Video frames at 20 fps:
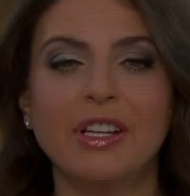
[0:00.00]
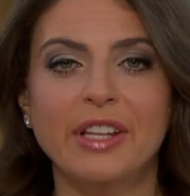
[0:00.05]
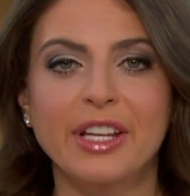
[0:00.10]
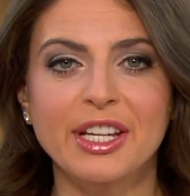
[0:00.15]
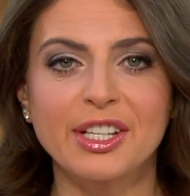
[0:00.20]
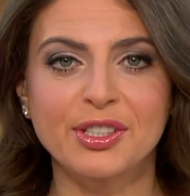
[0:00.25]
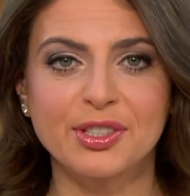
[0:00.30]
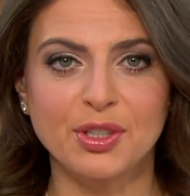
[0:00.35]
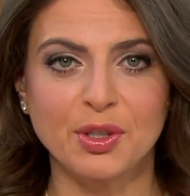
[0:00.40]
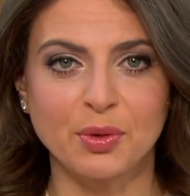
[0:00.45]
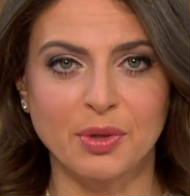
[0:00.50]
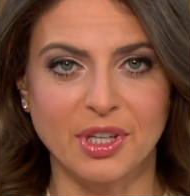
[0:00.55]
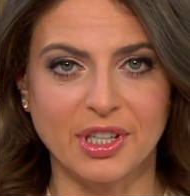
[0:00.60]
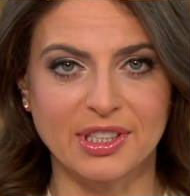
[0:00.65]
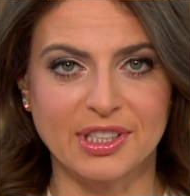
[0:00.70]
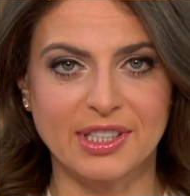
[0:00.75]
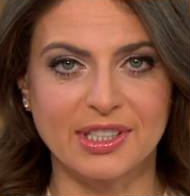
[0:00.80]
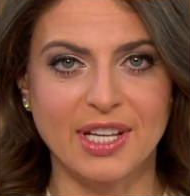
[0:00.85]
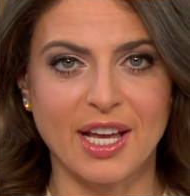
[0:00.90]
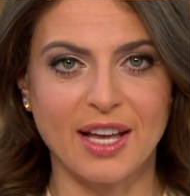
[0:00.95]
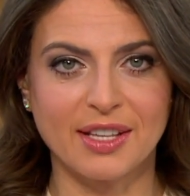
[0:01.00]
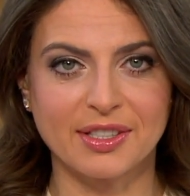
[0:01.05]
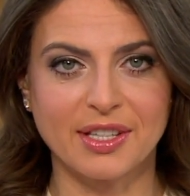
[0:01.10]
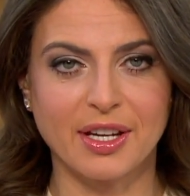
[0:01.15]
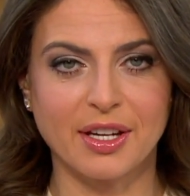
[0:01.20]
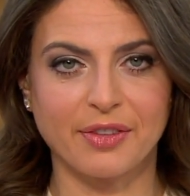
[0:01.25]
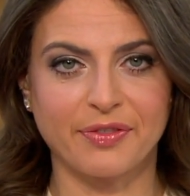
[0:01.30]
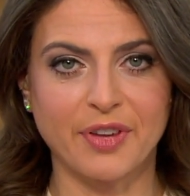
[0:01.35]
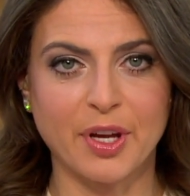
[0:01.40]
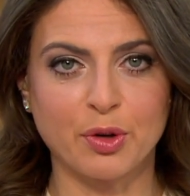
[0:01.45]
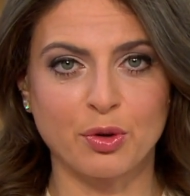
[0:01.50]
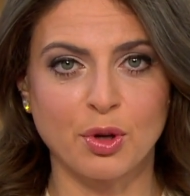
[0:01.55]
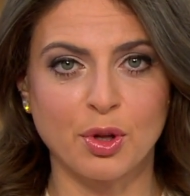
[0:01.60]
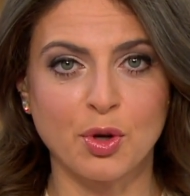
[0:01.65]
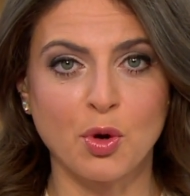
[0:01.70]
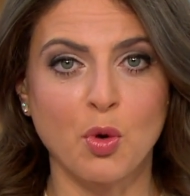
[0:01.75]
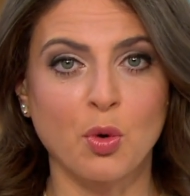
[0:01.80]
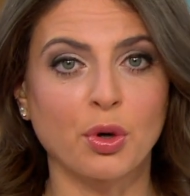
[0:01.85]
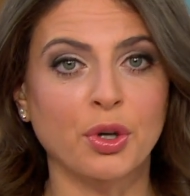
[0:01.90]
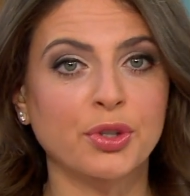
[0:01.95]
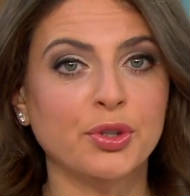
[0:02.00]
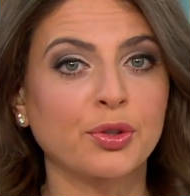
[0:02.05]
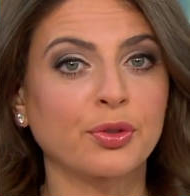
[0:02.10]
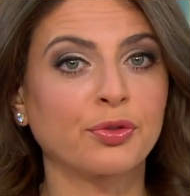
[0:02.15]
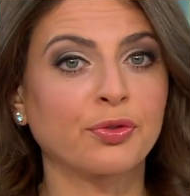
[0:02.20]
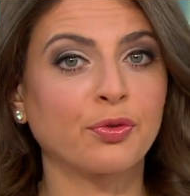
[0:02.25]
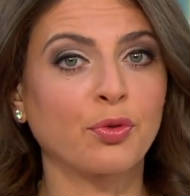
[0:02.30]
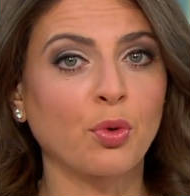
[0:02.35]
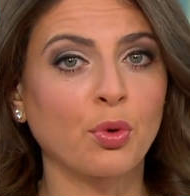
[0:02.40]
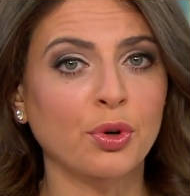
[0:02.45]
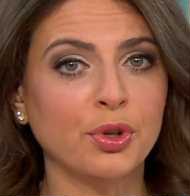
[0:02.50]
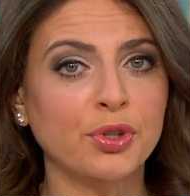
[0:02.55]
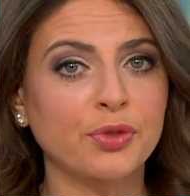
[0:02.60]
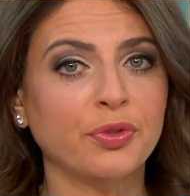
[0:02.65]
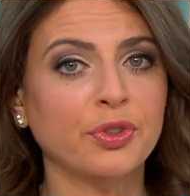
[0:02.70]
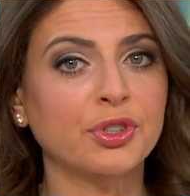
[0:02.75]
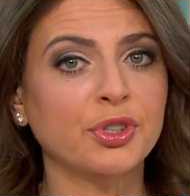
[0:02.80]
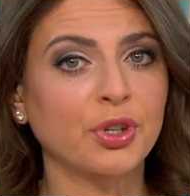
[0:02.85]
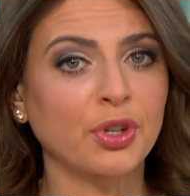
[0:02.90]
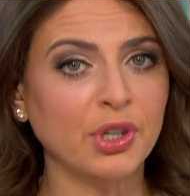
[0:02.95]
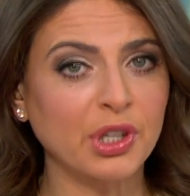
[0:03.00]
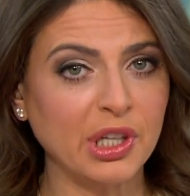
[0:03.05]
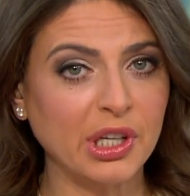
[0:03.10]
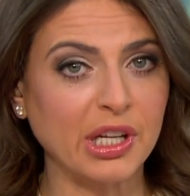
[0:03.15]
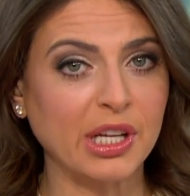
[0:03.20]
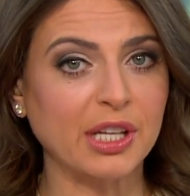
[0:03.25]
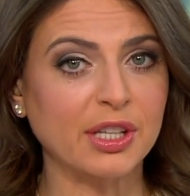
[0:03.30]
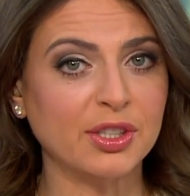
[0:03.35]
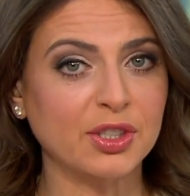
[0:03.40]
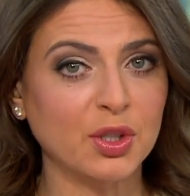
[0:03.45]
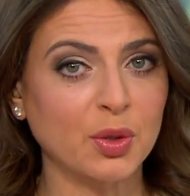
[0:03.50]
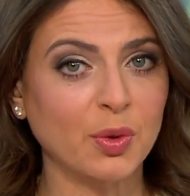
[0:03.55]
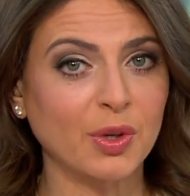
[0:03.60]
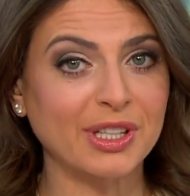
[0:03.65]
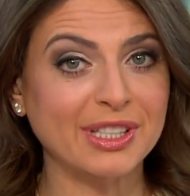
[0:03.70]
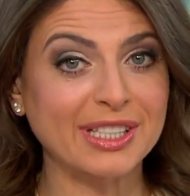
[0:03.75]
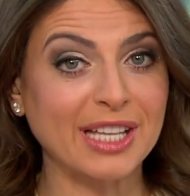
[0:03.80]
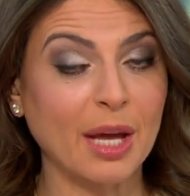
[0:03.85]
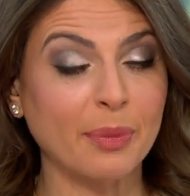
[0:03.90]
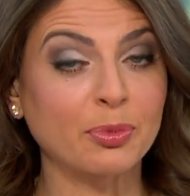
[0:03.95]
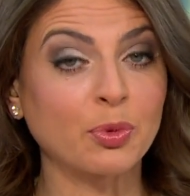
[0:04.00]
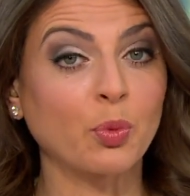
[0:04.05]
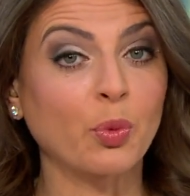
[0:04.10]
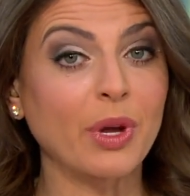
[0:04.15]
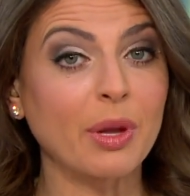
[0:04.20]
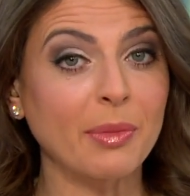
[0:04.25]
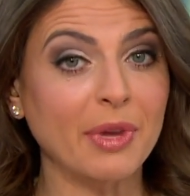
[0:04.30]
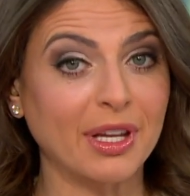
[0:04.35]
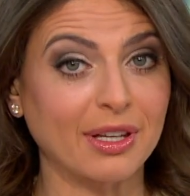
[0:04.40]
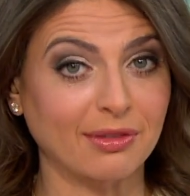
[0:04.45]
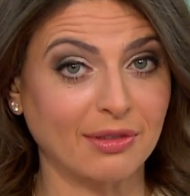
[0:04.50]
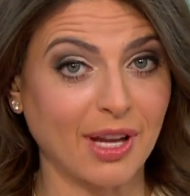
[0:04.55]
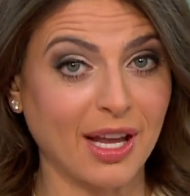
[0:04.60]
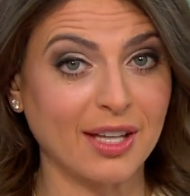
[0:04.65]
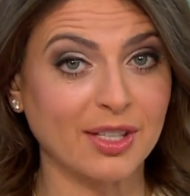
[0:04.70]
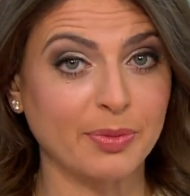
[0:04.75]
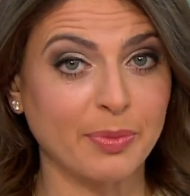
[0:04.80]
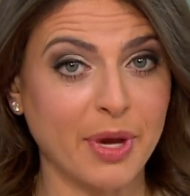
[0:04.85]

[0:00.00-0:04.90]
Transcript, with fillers: League students is asking a federal court to force fraternities to accept women as